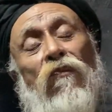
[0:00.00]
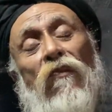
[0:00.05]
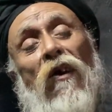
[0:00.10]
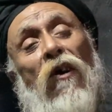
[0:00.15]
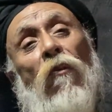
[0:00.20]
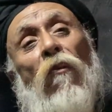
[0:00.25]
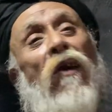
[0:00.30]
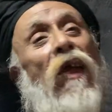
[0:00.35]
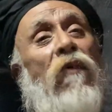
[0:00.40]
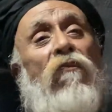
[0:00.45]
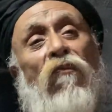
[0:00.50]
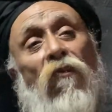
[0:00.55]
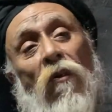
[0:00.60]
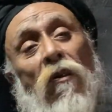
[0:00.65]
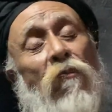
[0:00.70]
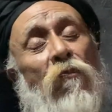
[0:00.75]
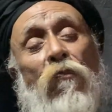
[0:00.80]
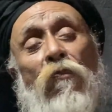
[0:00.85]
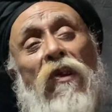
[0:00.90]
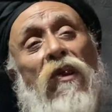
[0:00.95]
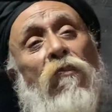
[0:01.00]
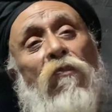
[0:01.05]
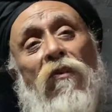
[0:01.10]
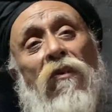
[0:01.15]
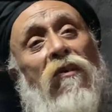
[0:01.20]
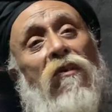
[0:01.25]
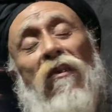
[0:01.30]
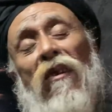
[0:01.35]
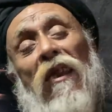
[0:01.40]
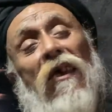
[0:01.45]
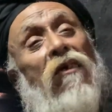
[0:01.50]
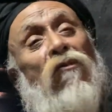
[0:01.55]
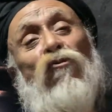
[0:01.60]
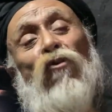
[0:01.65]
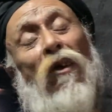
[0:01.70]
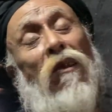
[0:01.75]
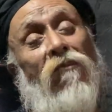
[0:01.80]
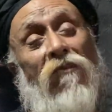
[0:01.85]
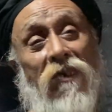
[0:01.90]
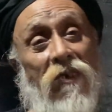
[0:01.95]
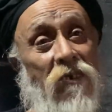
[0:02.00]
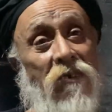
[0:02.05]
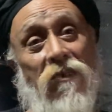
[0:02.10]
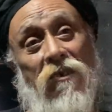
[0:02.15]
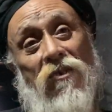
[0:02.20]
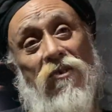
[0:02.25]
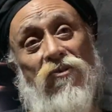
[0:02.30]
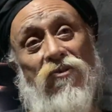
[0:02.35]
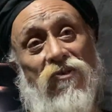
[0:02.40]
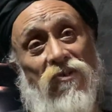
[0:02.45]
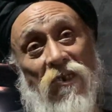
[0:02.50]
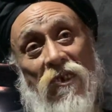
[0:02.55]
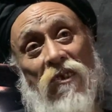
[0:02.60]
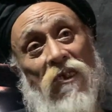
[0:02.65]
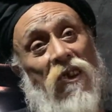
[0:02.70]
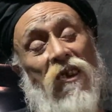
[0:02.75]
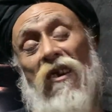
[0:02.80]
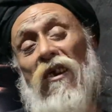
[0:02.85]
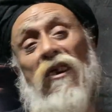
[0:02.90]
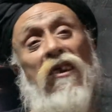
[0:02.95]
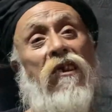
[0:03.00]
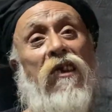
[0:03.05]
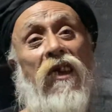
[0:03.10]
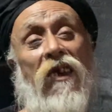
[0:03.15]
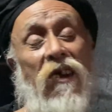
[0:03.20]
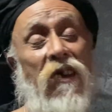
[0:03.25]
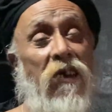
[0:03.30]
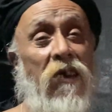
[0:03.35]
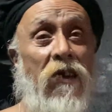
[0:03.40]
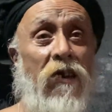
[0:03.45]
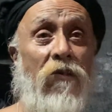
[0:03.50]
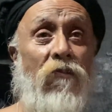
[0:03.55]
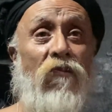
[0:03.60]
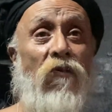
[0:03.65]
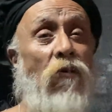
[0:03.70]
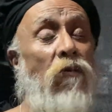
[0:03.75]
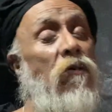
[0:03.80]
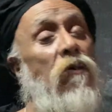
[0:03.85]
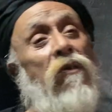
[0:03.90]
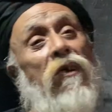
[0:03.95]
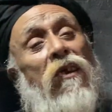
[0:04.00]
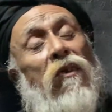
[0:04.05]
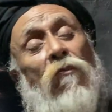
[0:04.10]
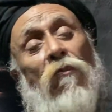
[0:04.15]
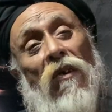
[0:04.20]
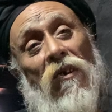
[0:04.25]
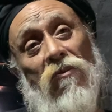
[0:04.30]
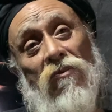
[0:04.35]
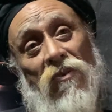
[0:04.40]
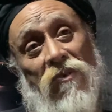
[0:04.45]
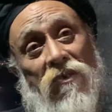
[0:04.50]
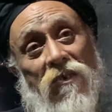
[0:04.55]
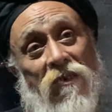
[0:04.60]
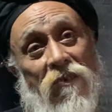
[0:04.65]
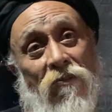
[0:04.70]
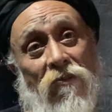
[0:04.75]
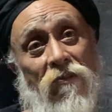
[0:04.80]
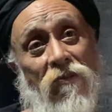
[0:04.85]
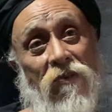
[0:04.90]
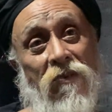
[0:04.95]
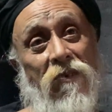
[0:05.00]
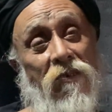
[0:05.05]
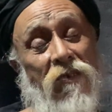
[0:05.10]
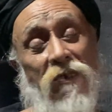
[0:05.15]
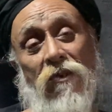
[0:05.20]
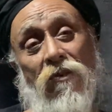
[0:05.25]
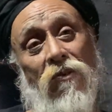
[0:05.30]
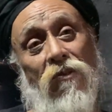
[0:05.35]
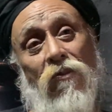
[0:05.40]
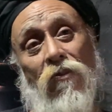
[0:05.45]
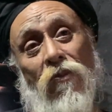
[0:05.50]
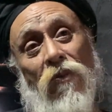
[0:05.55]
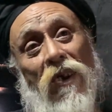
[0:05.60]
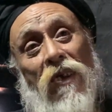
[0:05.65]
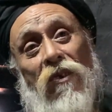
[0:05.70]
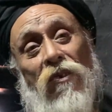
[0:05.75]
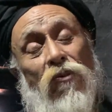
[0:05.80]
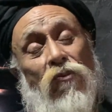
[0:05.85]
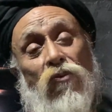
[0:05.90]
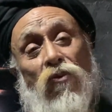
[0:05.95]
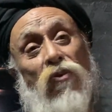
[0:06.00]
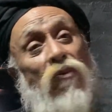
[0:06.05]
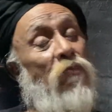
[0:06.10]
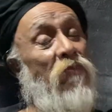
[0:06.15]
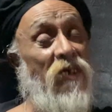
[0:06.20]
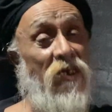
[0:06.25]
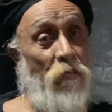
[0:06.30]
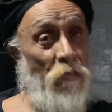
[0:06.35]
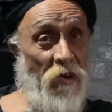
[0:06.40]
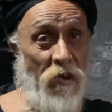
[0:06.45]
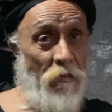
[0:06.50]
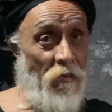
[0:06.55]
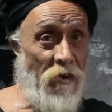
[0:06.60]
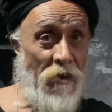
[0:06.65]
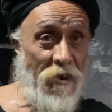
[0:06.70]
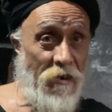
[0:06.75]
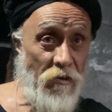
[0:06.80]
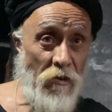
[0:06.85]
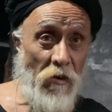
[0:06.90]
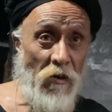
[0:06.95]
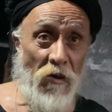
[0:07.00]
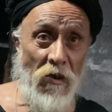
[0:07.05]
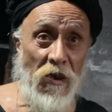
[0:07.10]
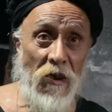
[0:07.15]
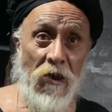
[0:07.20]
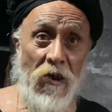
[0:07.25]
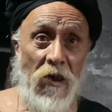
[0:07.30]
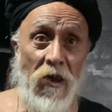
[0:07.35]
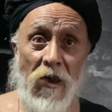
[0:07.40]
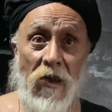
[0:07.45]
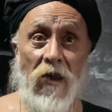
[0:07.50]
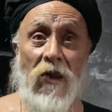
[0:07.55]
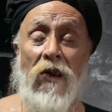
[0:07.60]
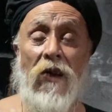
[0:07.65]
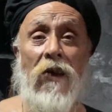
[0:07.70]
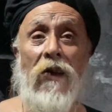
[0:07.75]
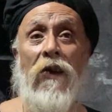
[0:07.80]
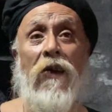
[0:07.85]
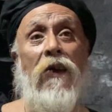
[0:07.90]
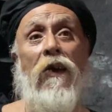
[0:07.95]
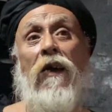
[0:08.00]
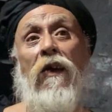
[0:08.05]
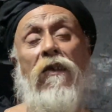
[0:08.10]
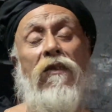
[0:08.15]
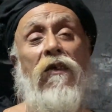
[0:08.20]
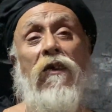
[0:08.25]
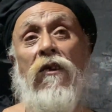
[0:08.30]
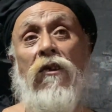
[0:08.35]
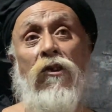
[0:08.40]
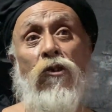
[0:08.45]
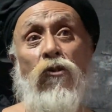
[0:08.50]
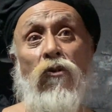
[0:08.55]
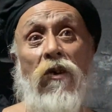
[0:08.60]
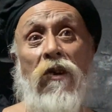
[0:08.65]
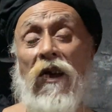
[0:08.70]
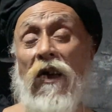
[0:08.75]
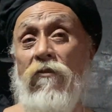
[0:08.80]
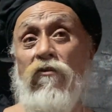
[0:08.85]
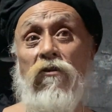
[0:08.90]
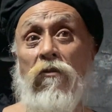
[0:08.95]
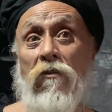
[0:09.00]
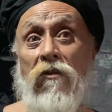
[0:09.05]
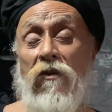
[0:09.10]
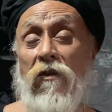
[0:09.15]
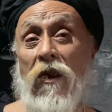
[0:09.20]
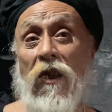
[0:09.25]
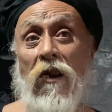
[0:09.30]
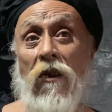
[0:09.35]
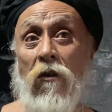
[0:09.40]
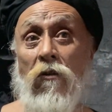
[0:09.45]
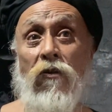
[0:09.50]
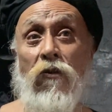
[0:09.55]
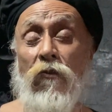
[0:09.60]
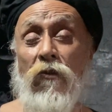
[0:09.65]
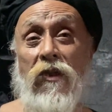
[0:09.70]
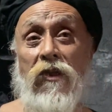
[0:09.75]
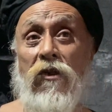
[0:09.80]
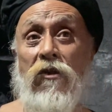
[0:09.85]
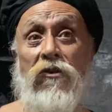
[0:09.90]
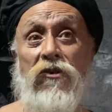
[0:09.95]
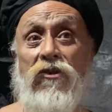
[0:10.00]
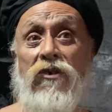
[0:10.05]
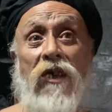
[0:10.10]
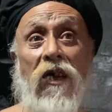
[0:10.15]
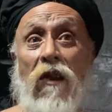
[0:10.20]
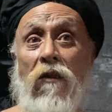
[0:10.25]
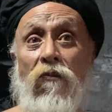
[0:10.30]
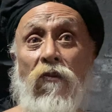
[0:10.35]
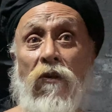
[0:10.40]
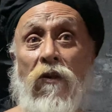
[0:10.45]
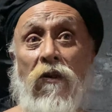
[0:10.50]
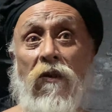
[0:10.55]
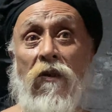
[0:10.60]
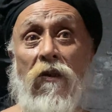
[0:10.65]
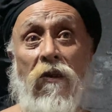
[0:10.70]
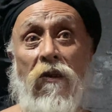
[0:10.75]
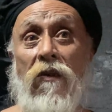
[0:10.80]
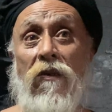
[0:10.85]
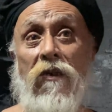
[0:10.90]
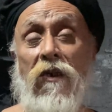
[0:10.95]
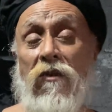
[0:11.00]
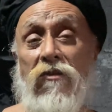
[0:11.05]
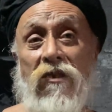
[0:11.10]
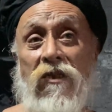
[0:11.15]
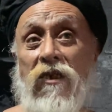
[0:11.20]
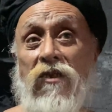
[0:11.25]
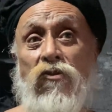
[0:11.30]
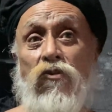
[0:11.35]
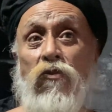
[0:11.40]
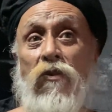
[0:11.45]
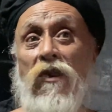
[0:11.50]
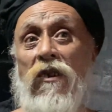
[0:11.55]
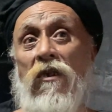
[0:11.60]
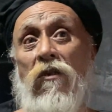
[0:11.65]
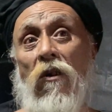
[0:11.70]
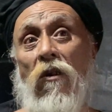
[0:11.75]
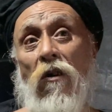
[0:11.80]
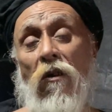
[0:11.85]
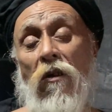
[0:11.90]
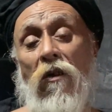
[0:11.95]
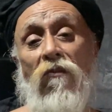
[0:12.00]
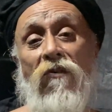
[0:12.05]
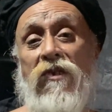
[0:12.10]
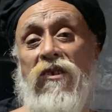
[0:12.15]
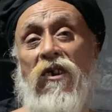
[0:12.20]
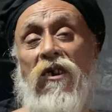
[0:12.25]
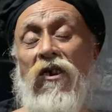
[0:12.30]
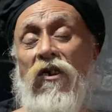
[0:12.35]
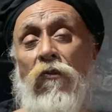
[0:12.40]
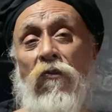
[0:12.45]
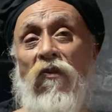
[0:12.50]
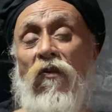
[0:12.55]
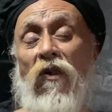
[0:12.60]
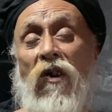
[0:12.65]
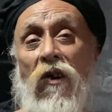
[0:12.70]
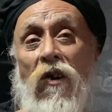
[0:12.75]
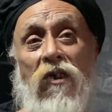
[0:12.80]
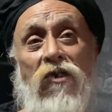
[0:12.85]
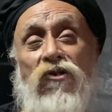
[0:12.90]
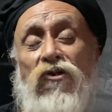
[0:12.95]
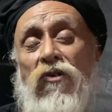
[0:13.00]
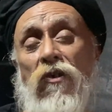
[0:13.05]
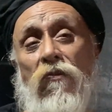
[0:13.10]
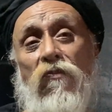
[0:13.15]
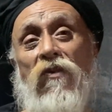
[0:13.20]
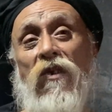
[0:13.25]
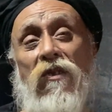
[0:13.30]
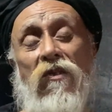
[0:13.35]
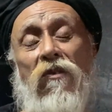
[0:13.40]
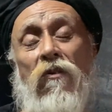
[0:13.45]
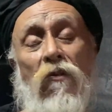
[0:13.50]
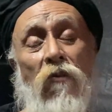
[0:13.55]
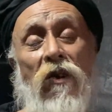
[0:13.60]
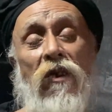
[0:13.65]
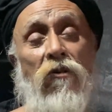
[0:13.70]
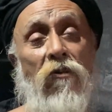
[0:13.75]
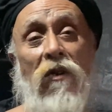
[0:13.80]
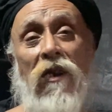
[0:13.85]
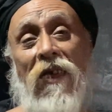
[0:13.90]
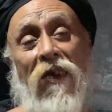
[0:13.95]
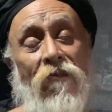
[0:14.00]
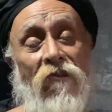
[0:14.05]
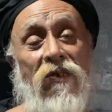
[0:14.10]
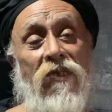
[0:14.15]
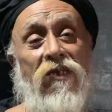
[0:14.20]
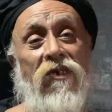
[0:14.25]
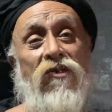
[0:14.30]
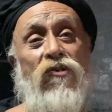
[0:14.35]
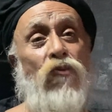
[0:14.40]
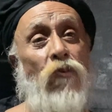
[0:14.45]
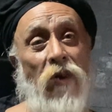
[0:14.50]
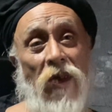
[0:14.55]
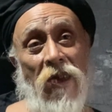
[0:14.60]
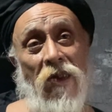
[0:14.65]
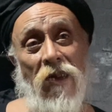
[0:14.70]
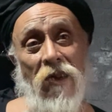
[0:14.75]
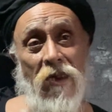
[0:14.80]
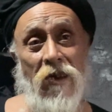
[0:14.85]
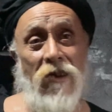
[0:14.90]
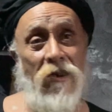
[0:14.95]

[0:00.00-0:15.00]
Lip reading: away from people like 12 years in a cave or in a mountain, where you don't meet people at all, and then you are absolutely alone with yourself. Now, this will always conserve when you live in this way,